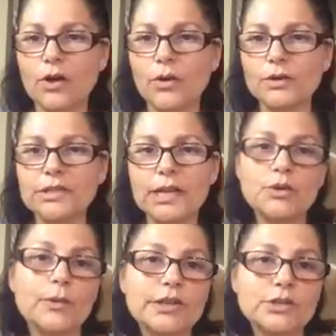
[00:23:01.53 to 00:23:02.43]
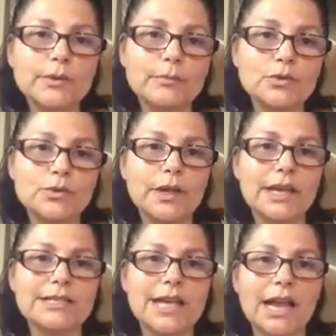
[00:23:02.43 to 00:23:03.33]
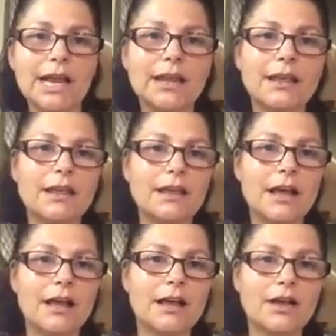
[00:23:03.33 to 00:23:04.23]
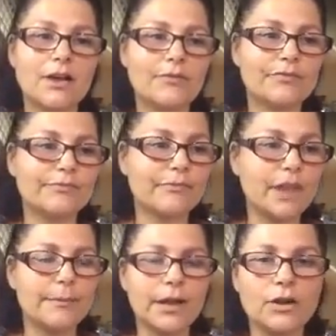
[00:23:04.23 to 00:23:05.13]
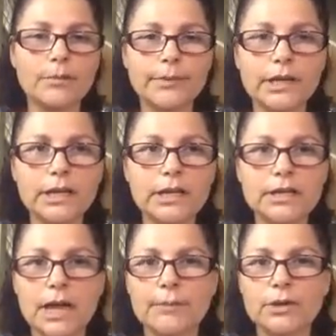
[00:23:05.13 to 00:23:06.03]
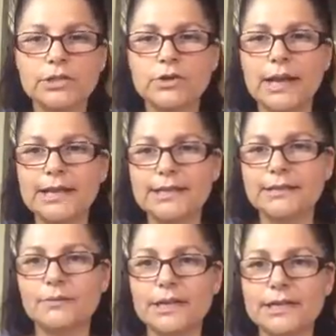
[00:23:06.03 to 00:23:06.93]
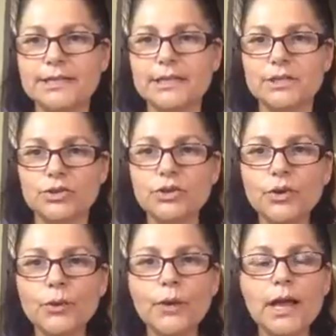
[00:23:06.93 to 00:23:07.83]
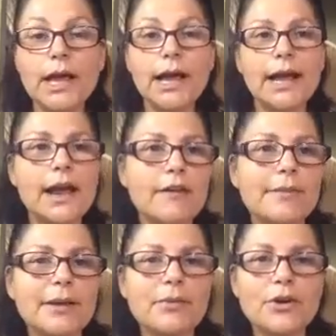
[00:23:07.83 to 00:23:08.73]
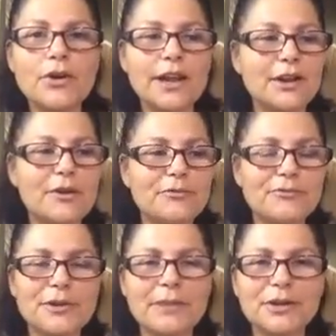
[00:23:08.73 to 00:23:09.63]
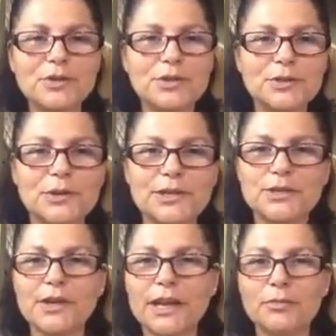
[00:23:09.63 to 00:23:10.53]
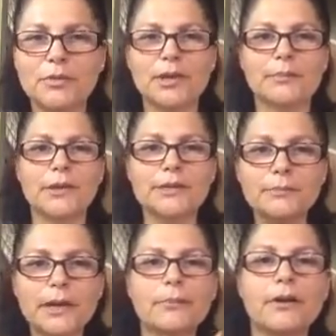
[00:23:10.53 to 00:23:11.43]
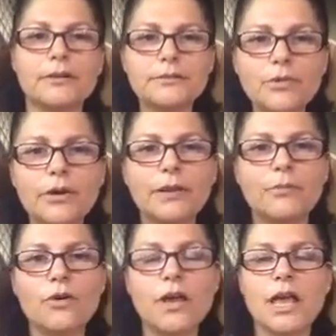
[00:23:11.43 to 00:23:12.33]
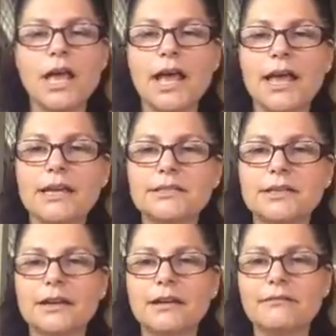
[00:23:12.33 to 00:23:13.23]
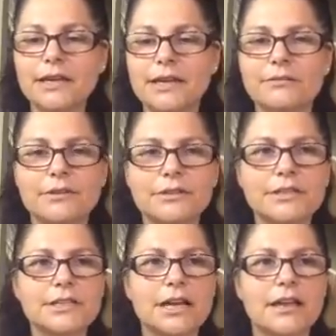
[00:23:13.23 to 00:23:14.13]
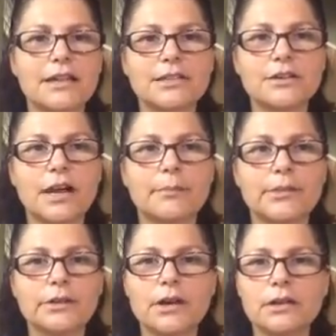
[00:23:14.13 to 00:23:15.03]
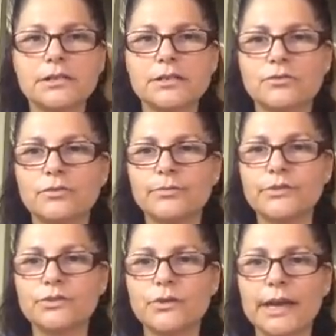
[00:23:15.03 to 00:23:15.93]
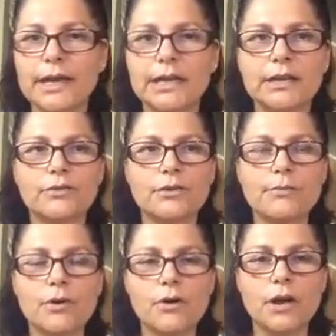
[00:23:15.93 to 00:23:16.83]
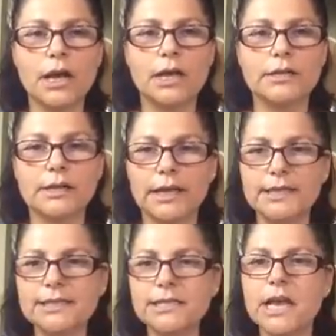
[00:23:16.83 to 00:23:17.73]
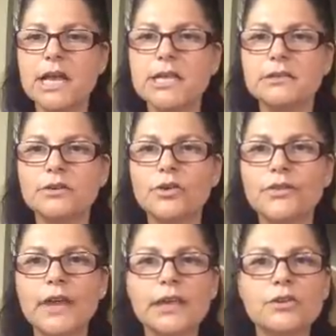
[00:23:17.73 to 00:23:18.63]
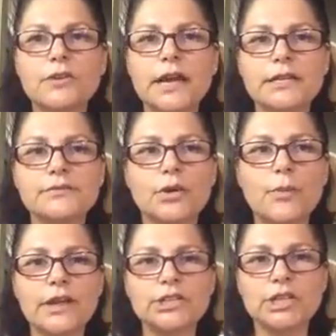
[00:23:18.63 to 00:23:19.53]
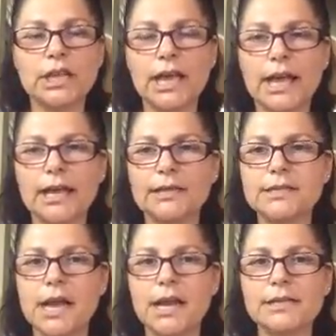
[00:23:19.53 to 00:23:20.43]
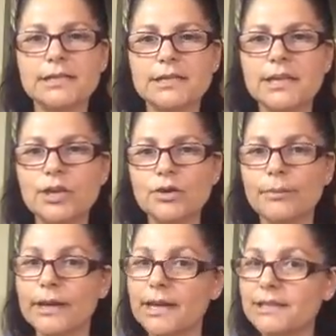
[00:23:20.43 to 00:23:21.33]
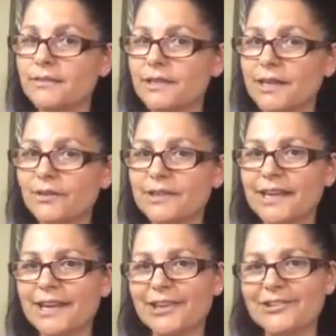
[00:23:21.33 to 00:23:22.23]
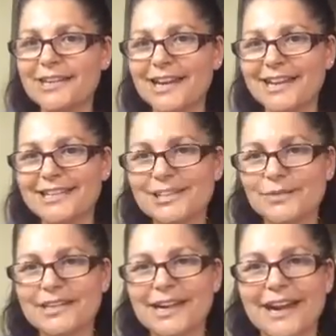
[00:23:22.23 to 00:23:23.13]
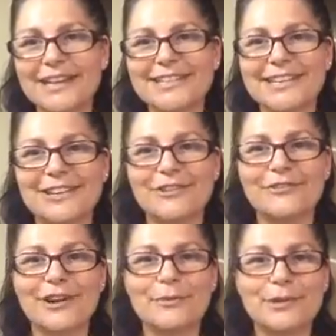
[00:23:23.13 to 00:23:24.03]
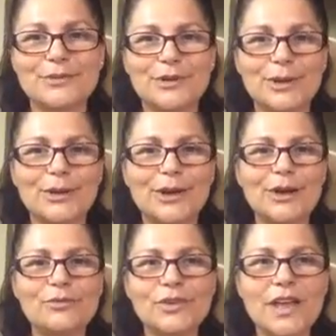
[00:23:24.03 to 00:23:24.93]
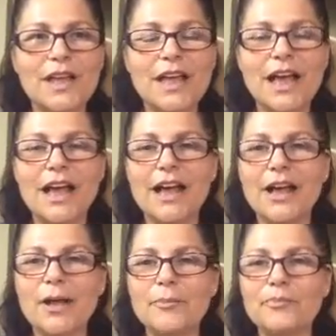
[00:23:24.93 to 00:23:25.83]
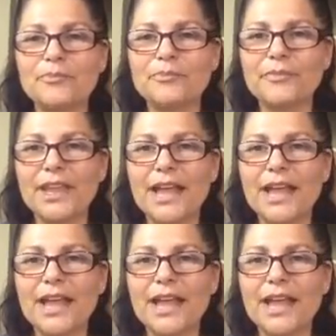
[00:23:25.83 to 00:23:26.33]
tell you what I'm doing exactly. My company, I'm onto health and wellness, as you know. I have my blog, and hopefully my daughter is going to help me build my blogs more and more. And I really want that to happen also, so I can give you more nuggets. So thank you guys for watching, and I'll see you on my next video. Thank you, darling sweetheart. Thank you very much for your love. And